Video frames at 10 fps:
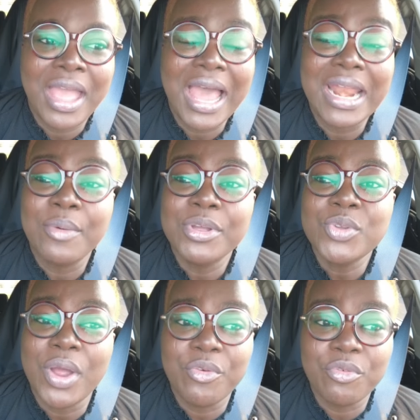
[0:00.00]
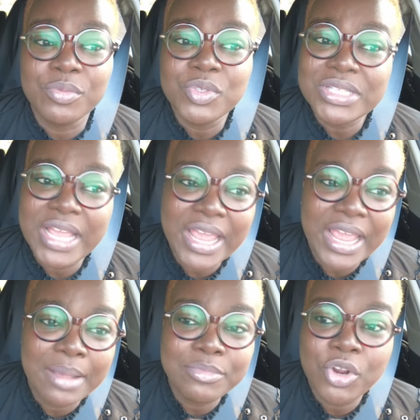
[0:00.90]
And I went to her room to say,
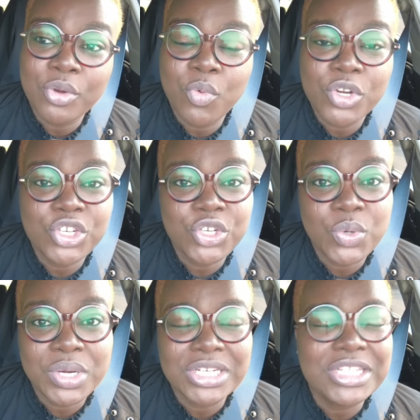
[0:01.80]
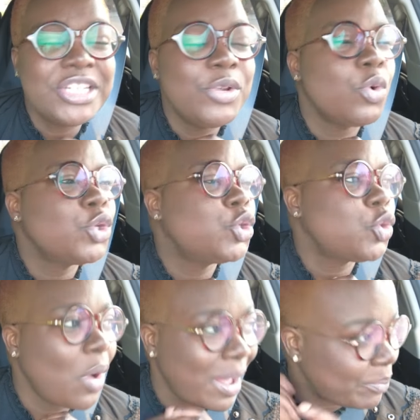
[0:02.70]
hey, I'm done. What did you need? She was
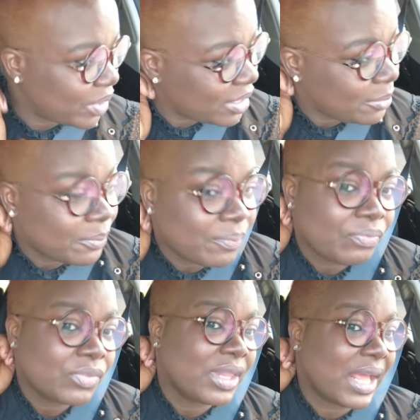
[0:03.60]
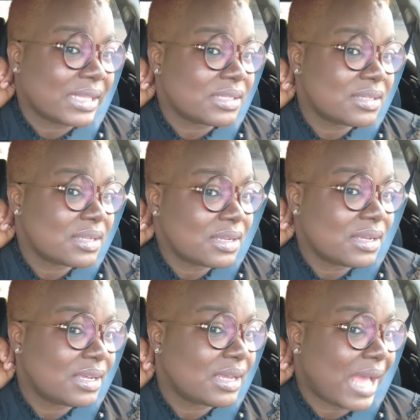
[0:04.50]
so happy that
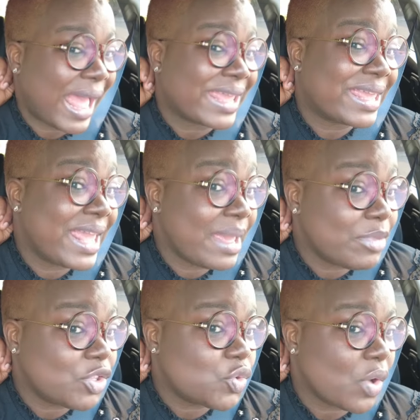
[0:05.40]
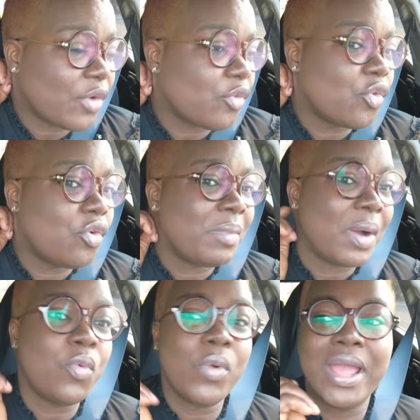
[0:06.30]
I came into her room
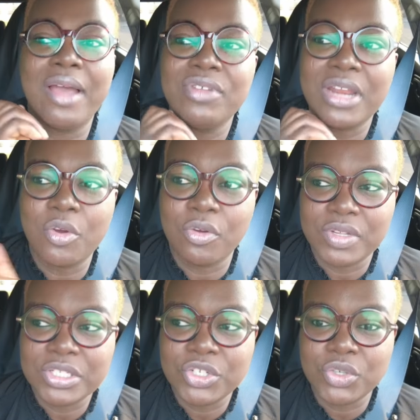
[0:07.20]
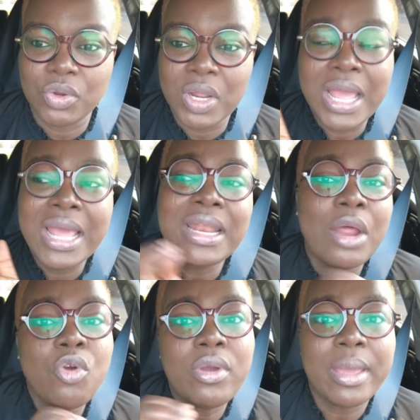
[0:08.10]
and we're having that conversation.
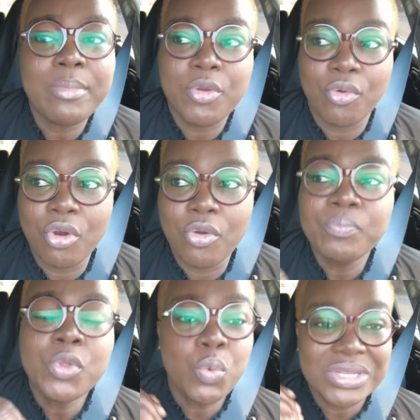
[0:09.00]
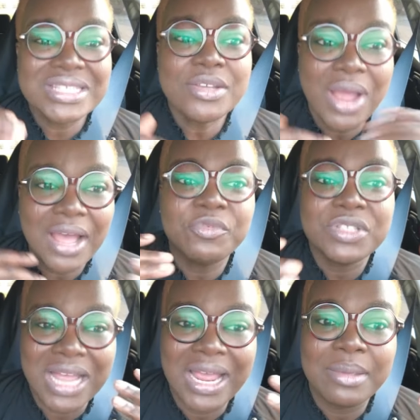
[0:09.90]
Now, don't get me wrong. We still have
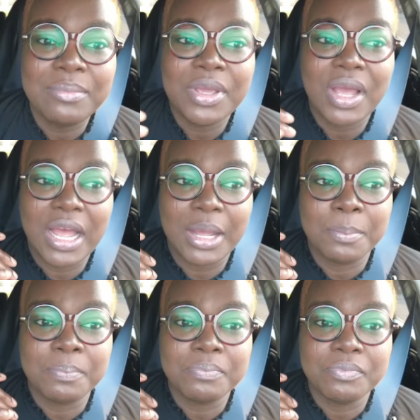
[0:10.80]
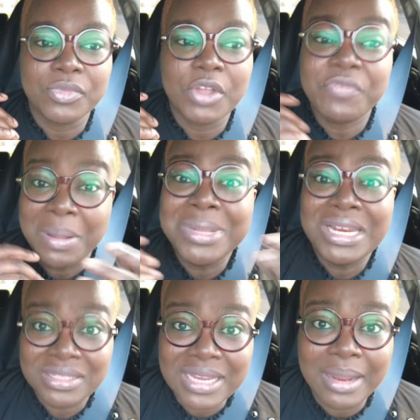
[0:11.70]
time,
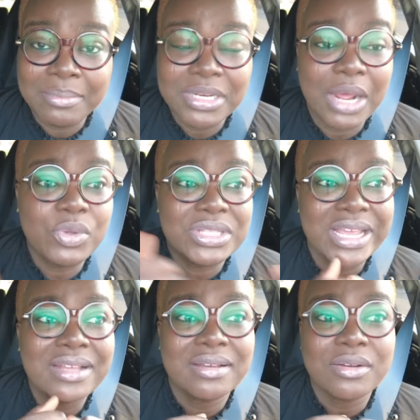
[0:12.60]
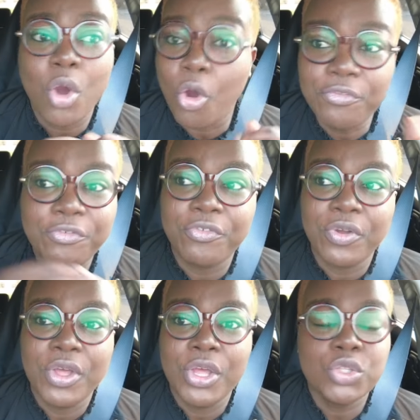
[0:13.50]
family time that we take off
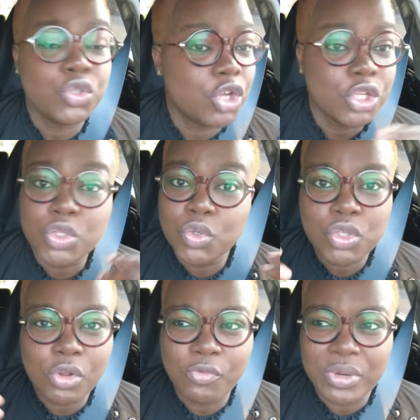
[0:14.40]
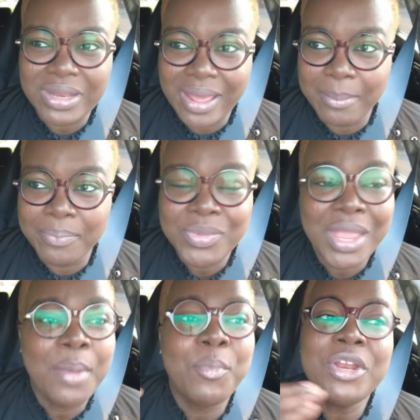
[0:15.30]
to just do stuff with them.
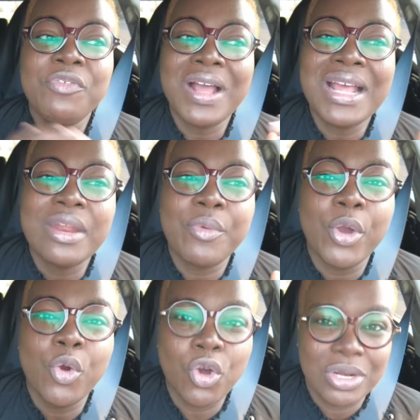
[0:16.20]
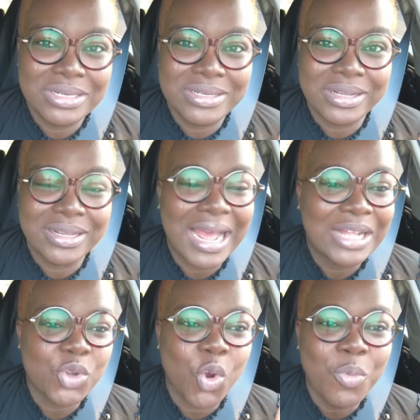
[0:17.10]
But the fact that they were on holiday
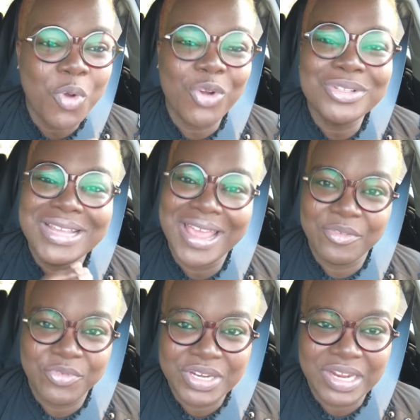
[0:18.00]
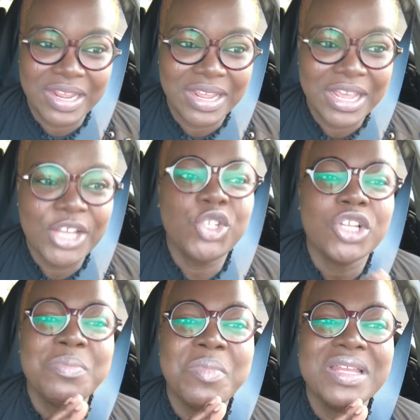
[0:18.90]
at home all day, every day,
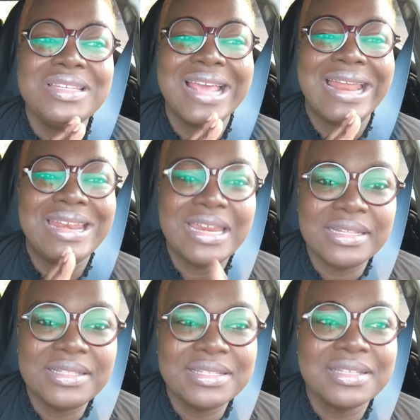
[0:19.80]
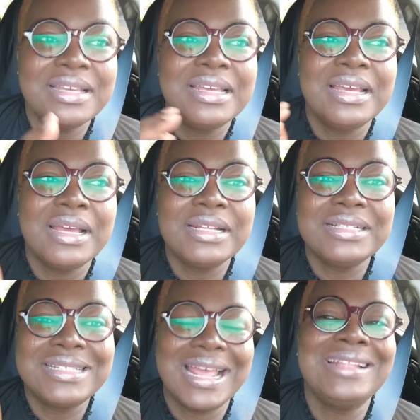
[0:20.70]
just made their needs
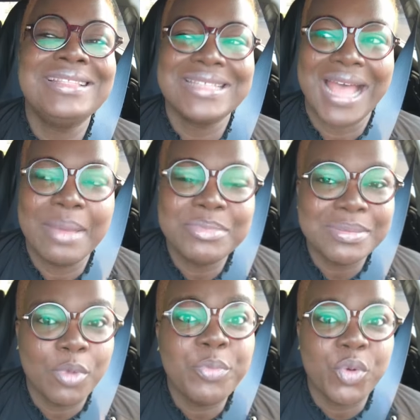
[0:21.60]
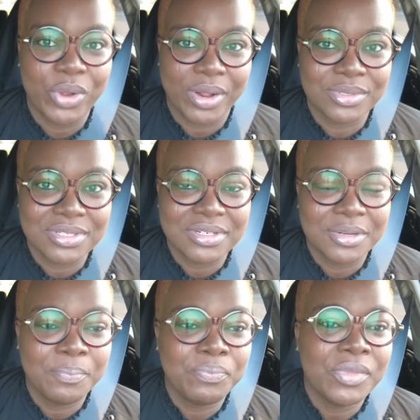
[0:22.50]
10 times more pronounced.
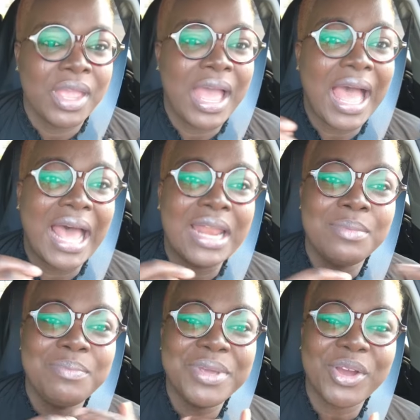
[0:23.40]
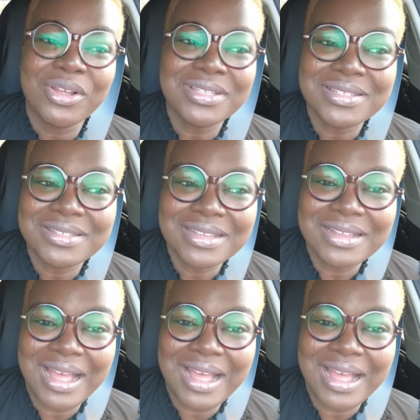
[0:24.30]
And because